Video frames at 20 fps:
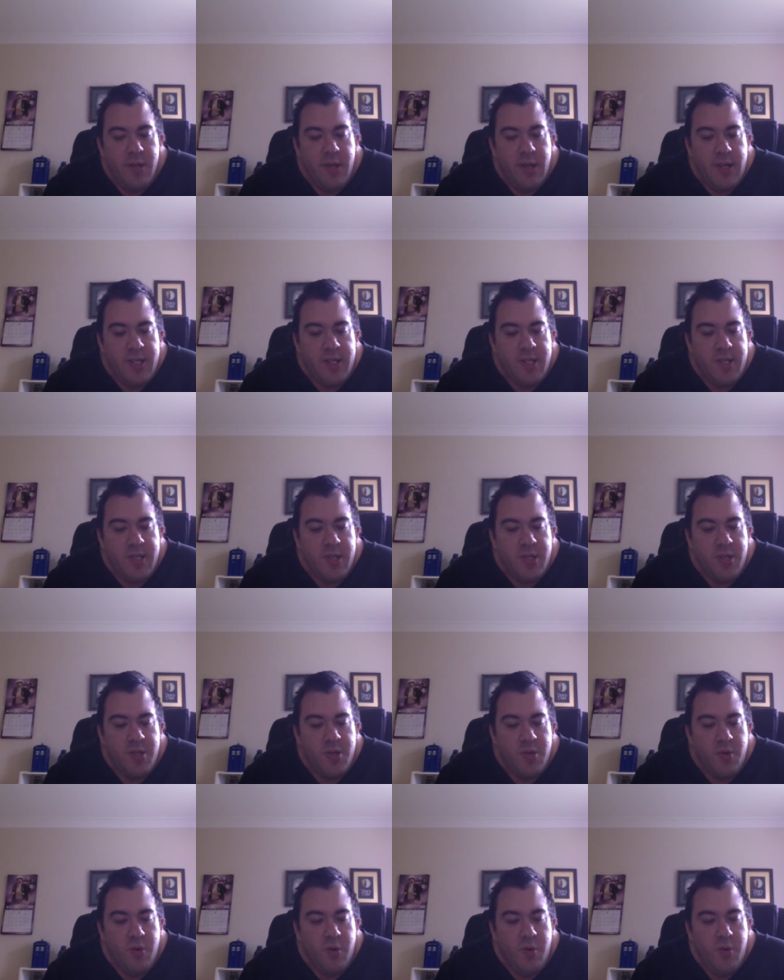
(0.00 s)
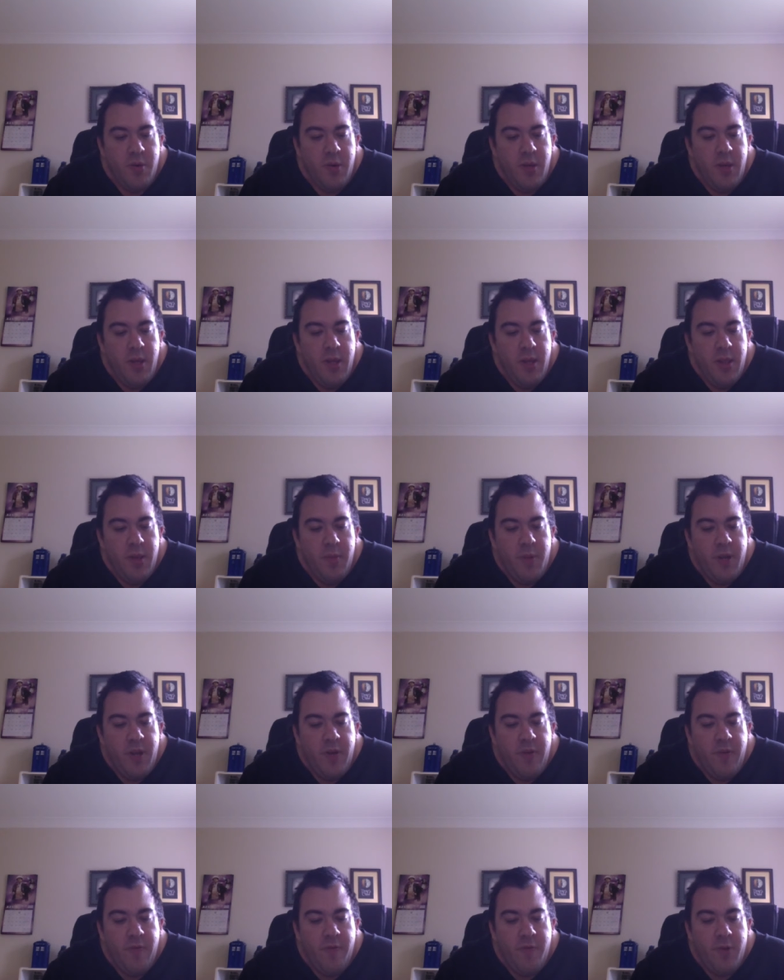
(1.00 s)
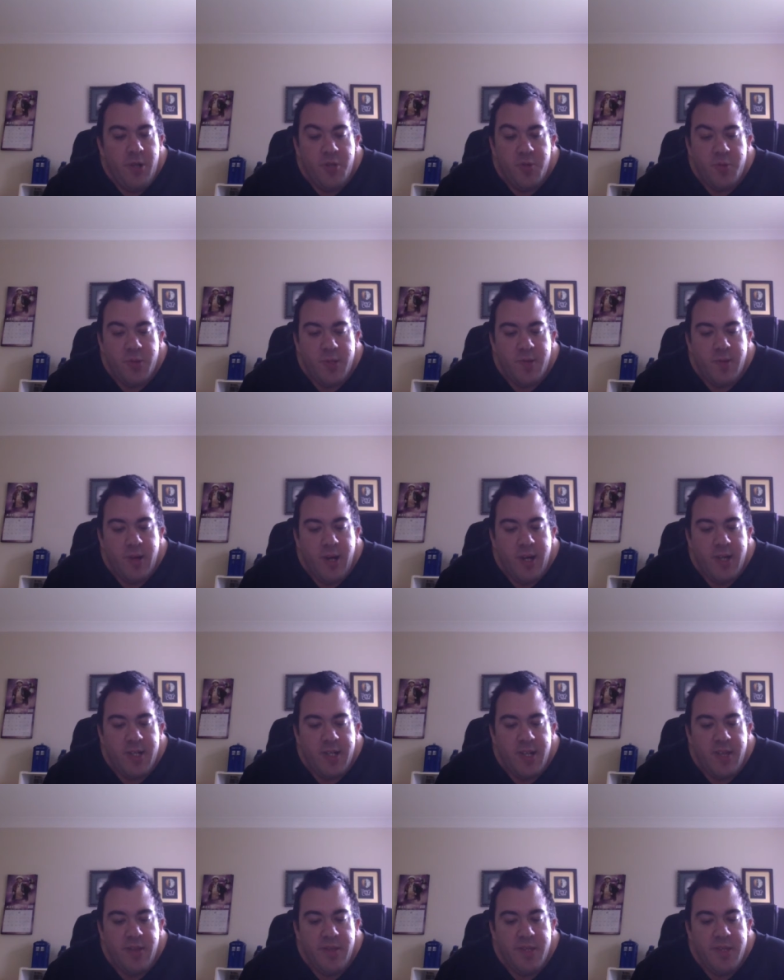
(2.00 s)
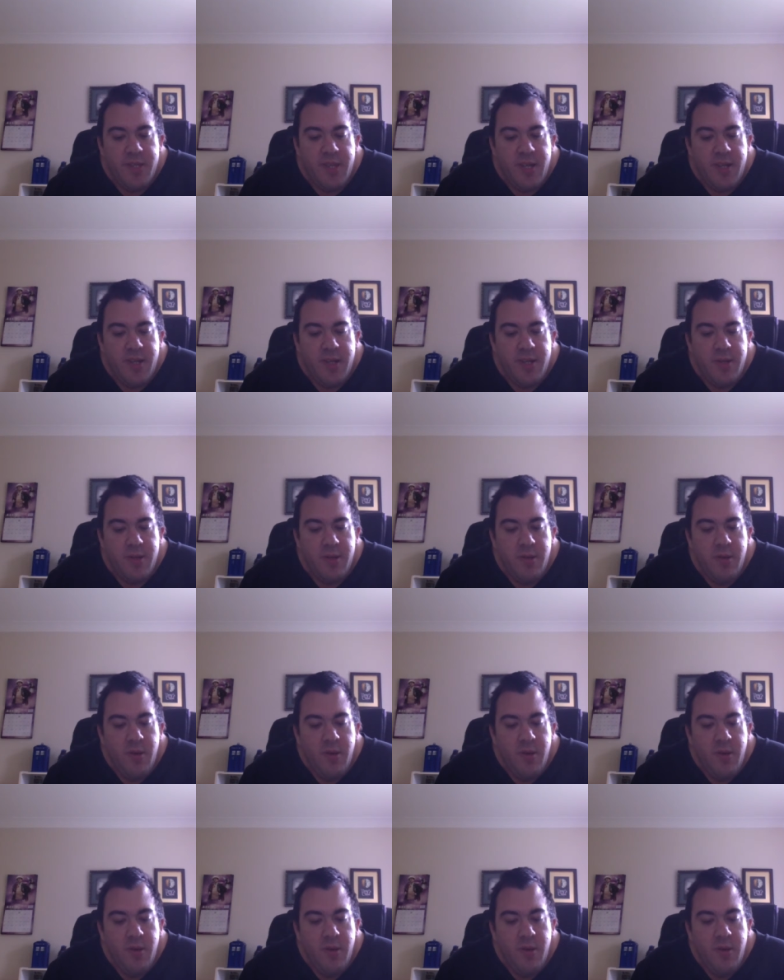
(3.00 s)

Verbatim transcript: next to the door, the mirror of which was cracked down the centre.